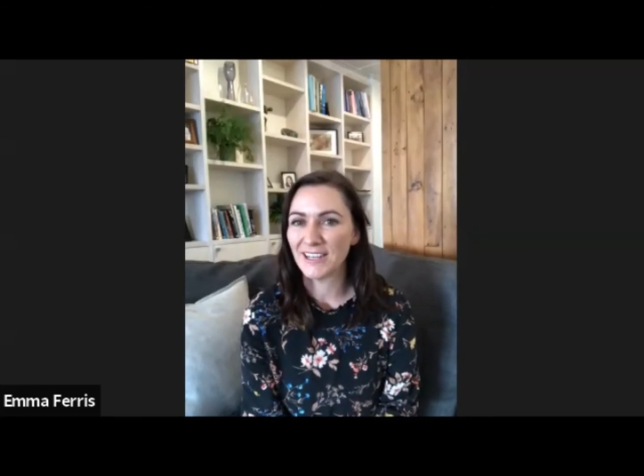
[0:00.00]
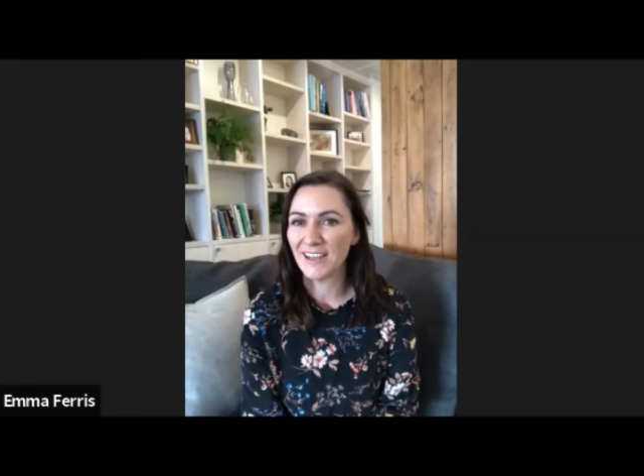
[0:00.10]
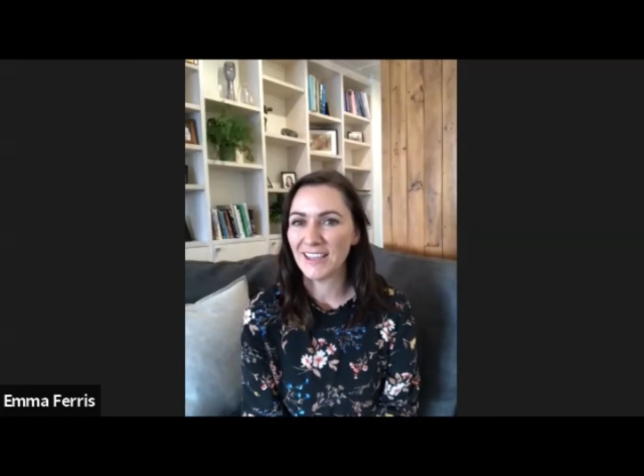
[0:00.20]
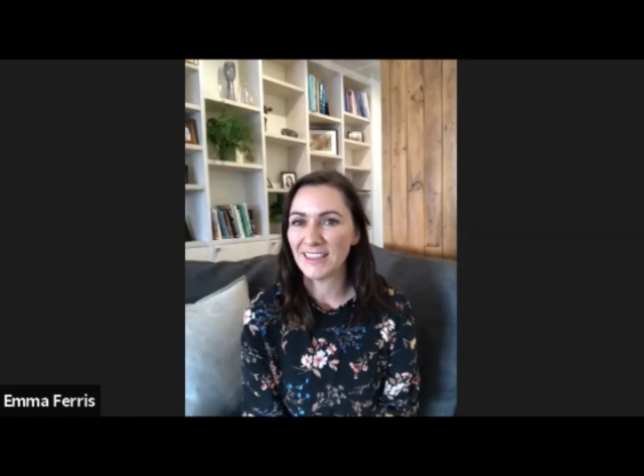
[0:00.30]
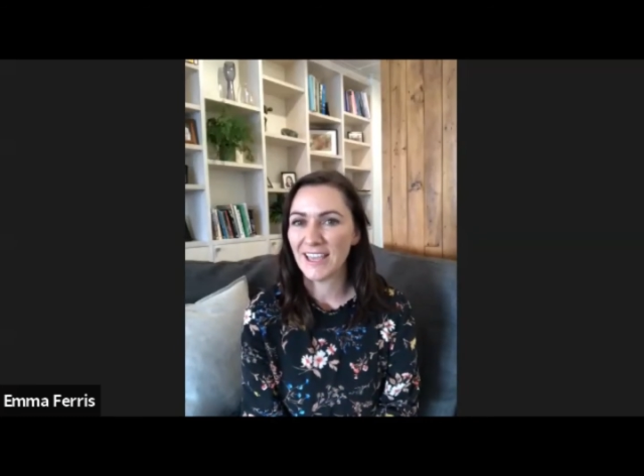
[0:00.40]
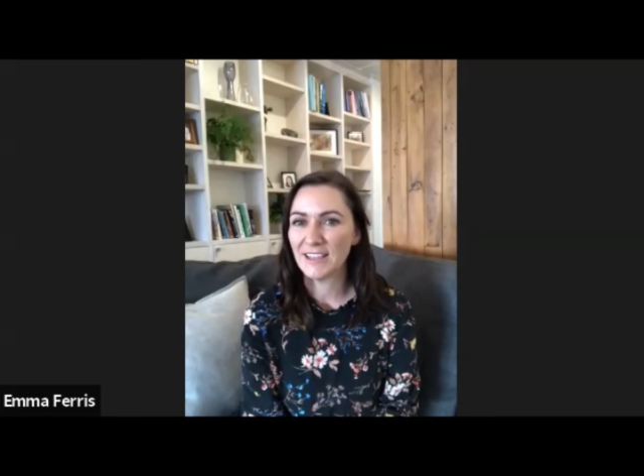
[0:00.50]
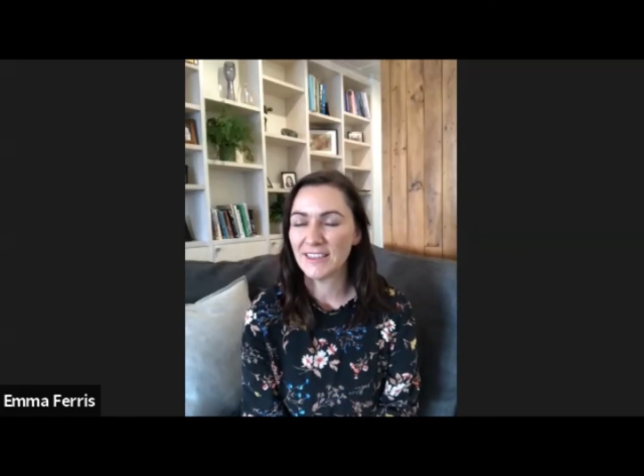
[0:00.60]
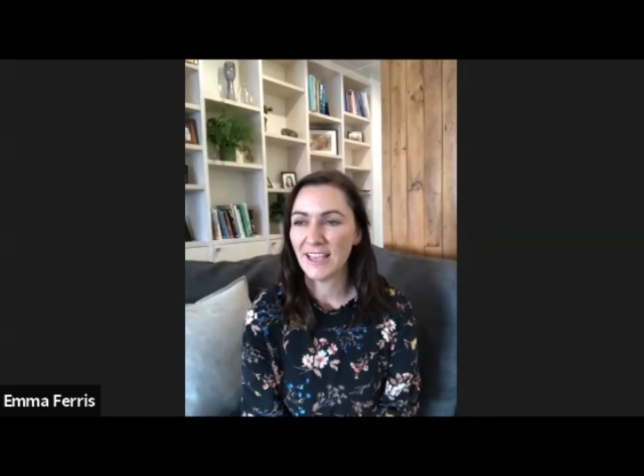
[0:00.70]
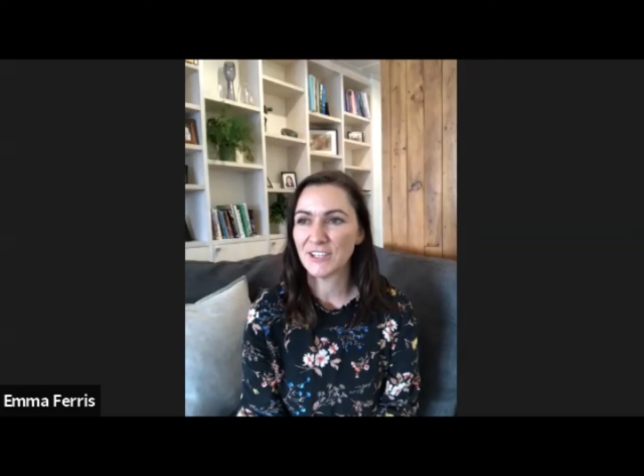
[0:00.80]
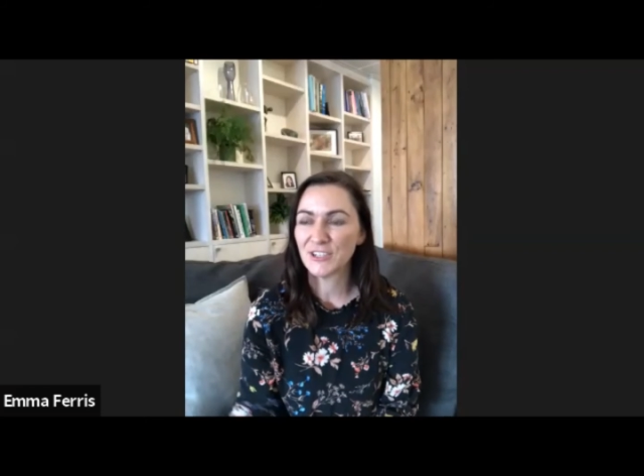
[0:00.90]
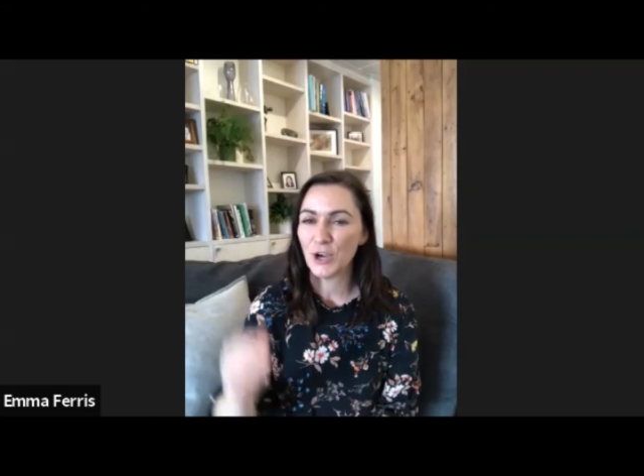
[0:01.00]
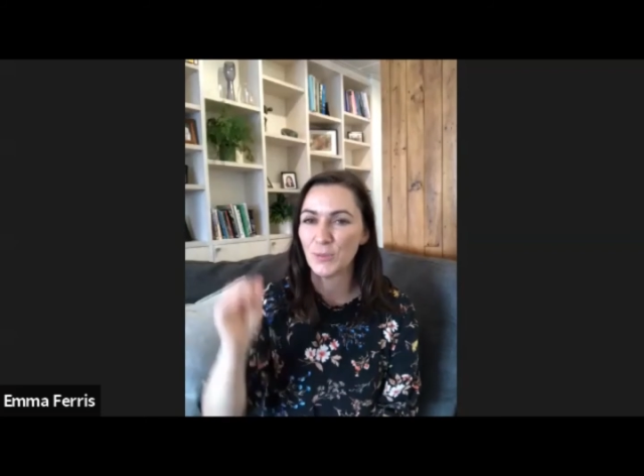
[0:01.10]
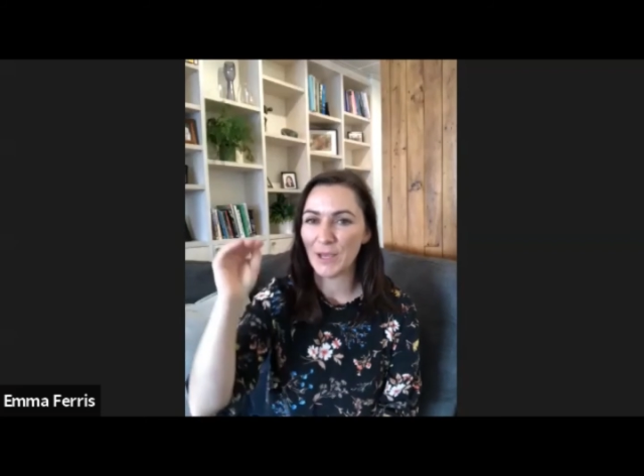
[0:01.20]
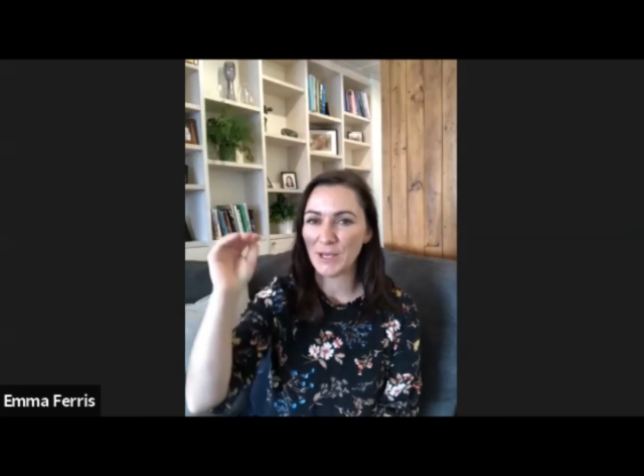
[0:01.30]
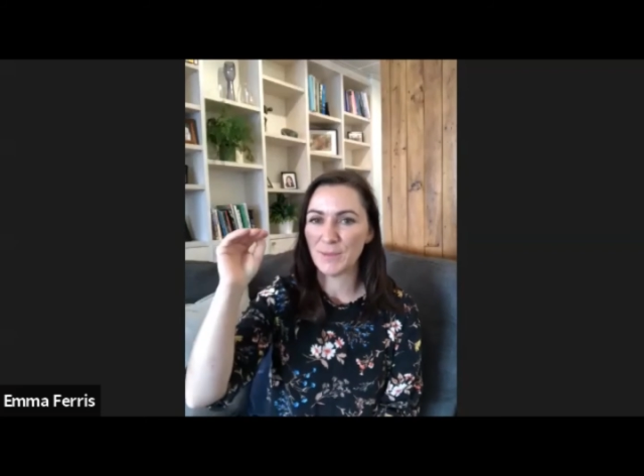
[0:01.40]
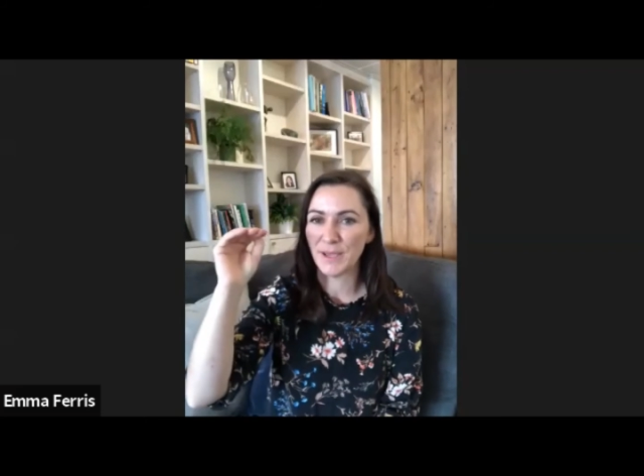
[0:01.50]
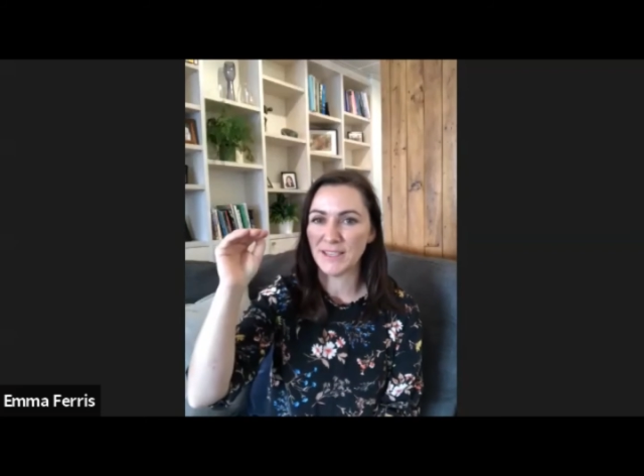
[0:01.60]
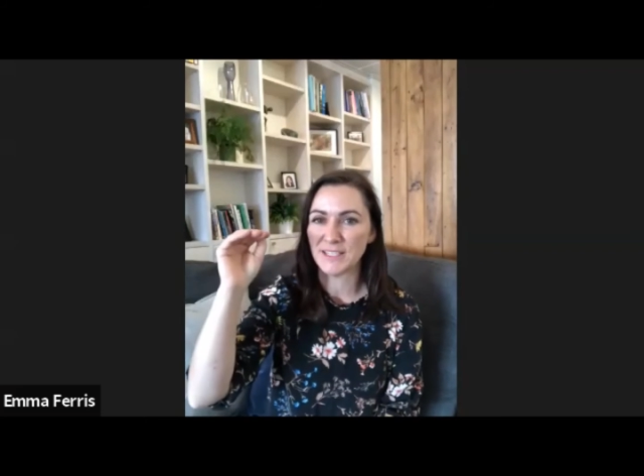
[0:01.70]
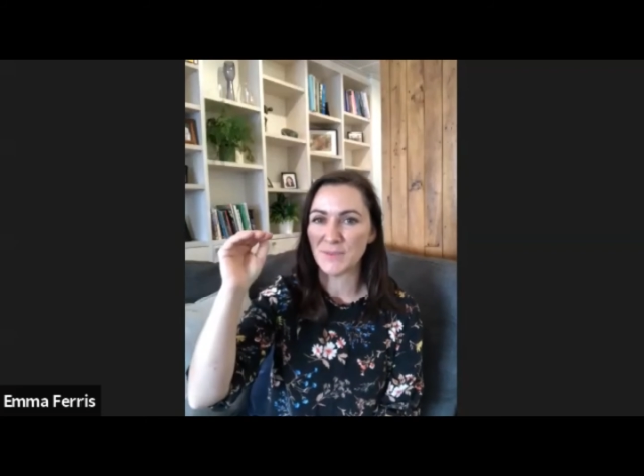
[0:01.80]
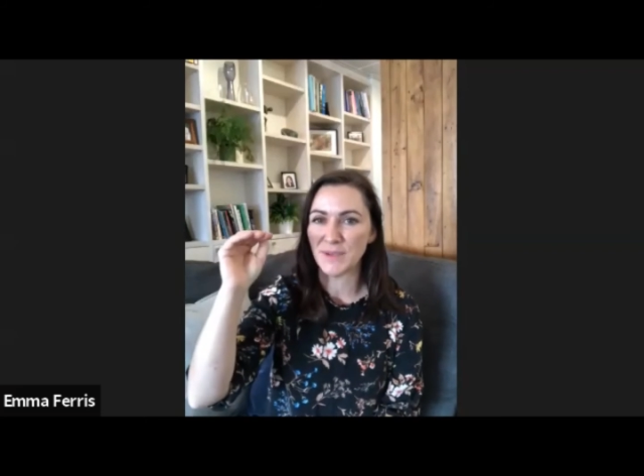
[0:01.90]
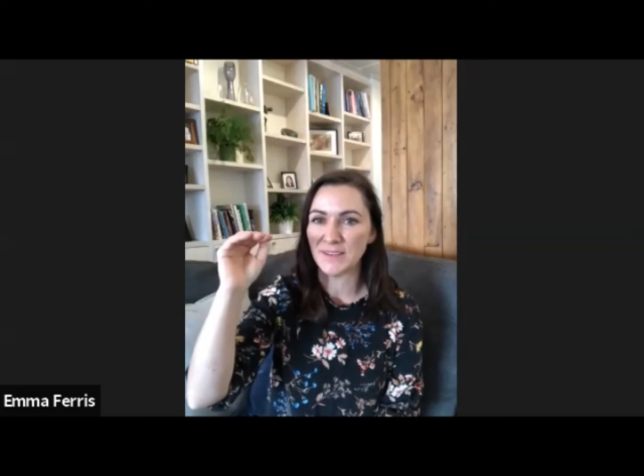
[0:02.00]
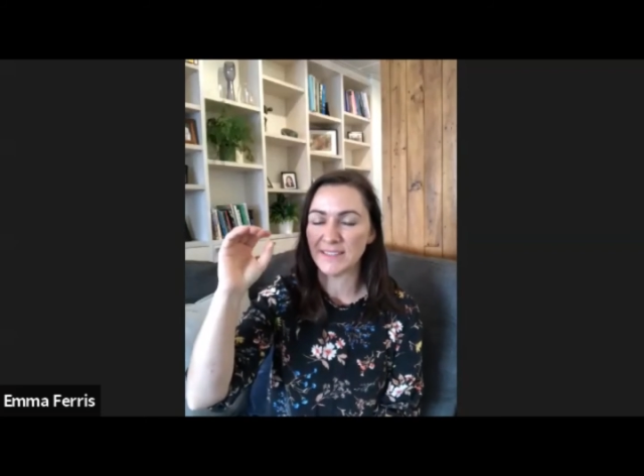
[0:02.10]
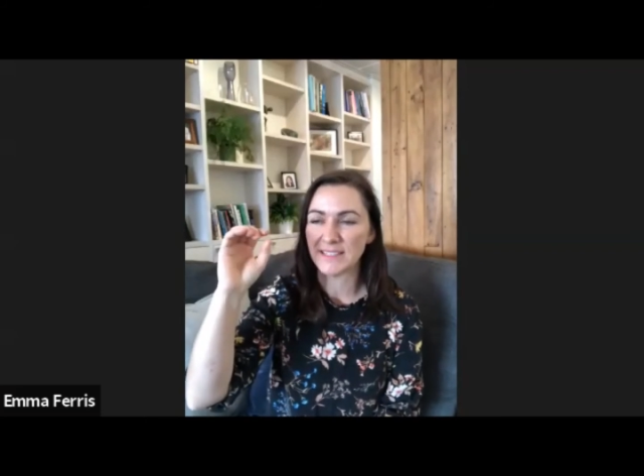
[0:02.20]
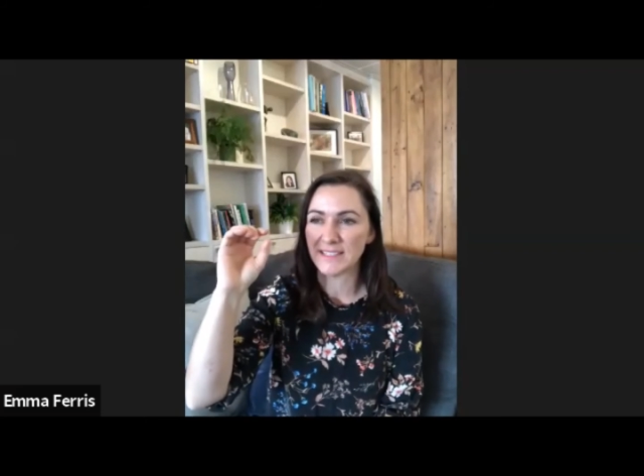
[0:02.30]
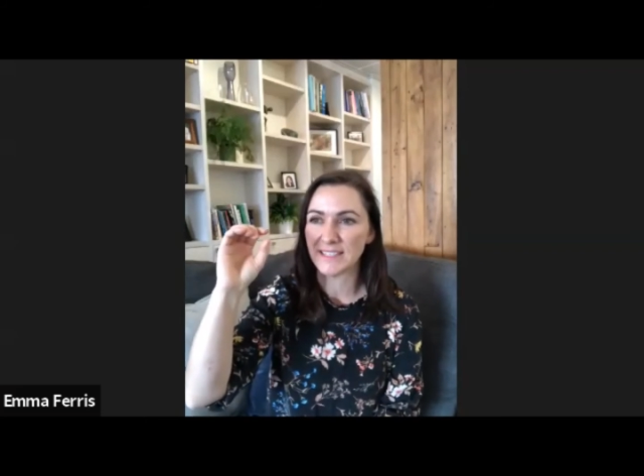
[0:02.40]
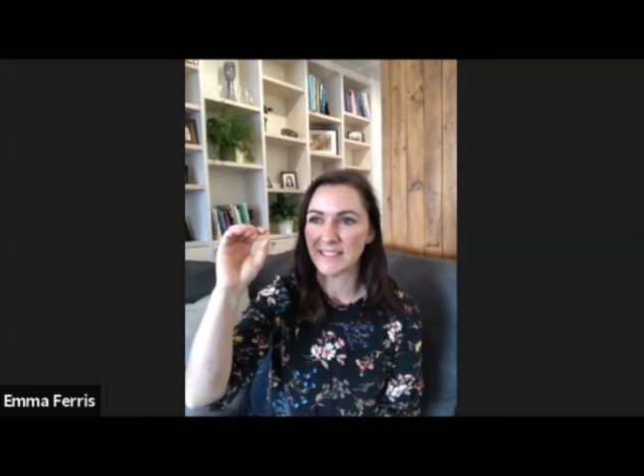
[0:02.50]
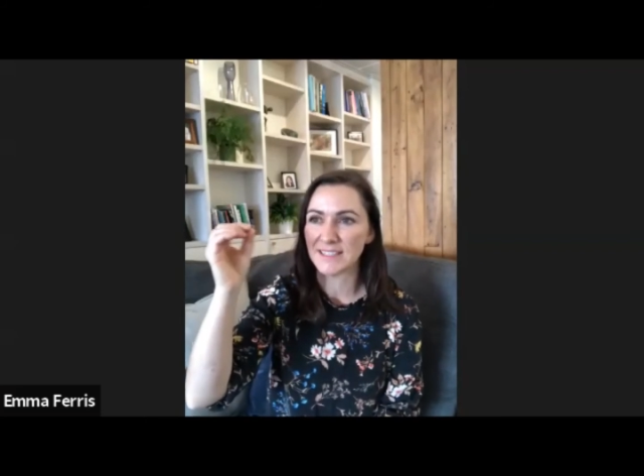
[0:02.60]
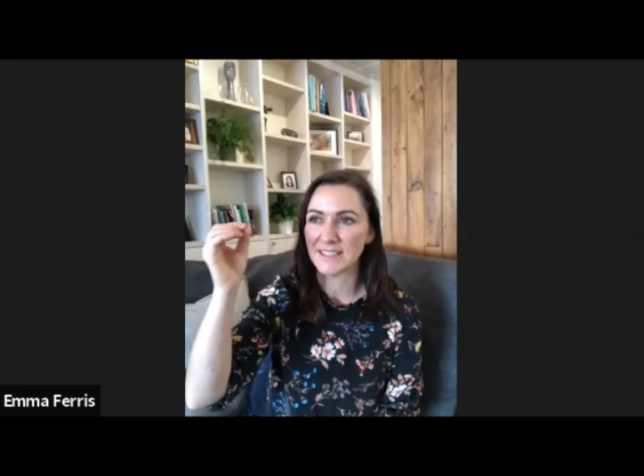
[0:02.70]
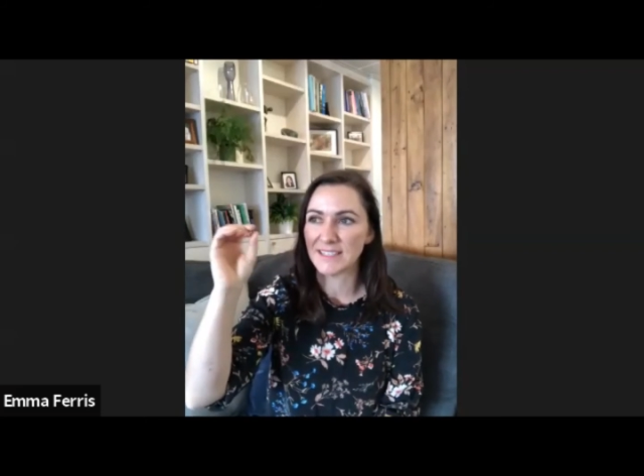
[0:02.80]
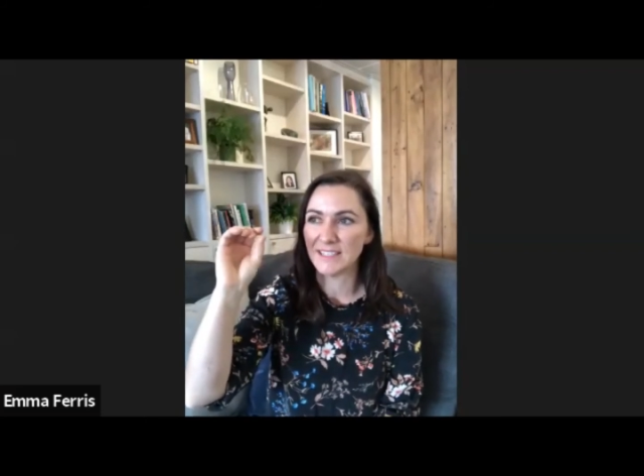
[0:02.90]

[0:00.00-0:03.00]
like that top end piece where it's just,